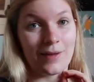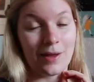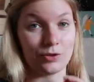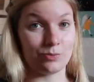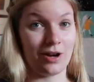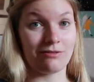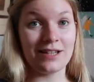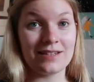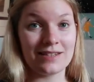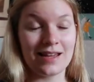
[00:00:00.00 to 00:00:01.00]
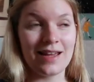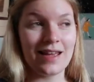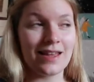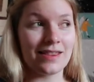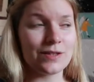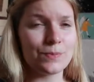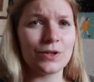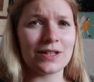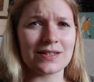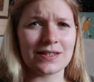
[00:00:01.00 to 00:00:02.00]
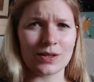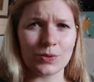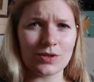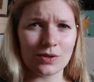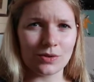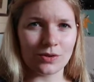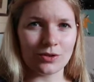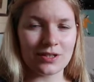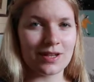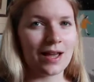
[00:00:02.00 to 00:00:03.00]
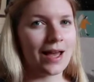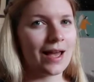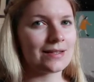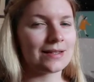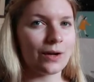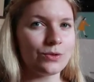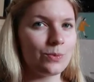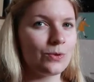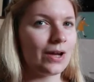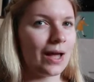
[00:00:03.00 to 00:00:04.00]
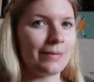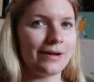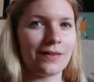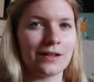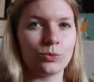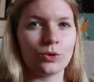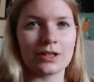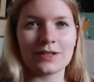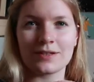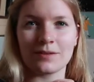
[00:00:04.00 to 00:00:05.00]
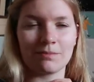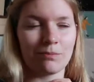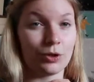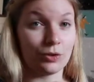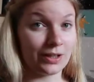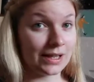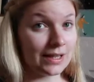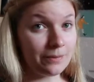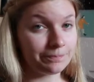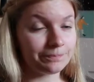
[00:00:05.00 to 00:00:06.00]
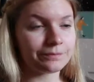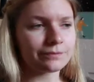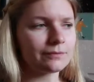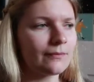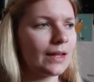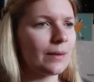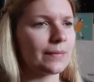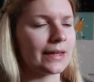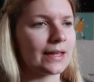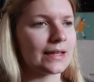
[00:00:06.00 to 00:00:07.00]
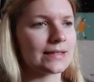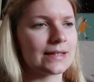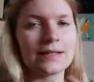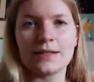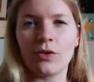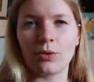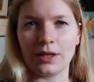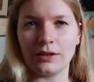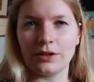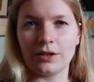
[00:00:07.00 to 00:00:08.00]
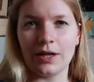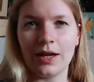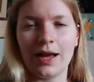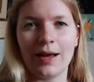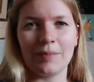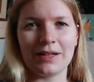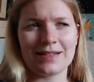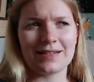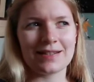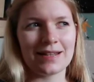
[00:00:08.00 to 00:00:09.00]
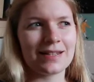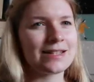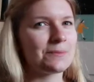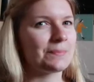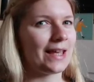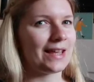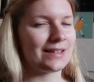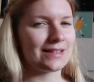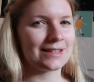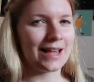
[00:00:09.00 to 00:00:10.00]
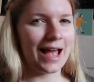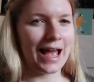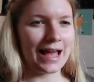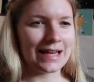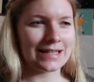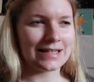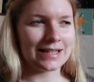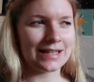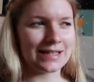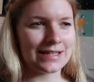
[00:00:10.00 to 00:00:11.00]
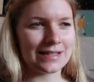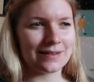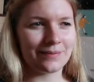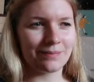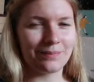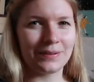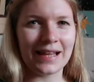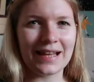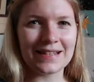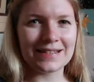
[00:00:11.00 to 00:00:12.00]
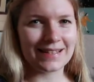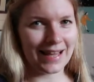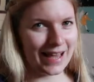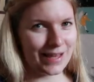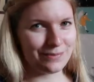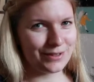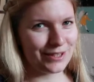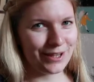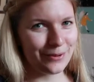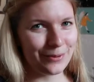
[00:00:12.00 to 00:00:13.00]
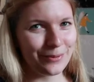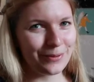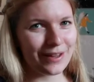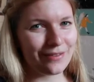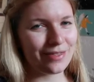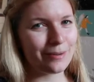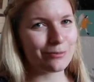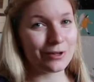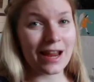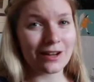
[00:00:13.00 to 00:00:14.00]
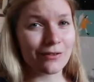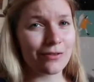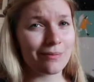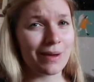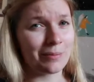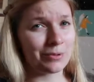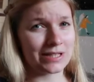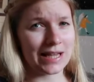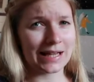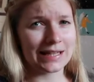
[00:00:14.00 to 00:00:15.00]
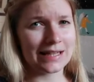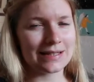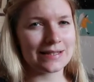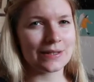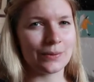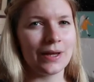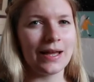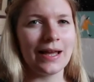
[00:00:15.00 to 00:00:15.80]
I was breathless. This book is so, so good. As an audiobook, I believe that it works perfectly, because it's a thriller, but it's set in space, and it plays games with the brain of the main protagonist, so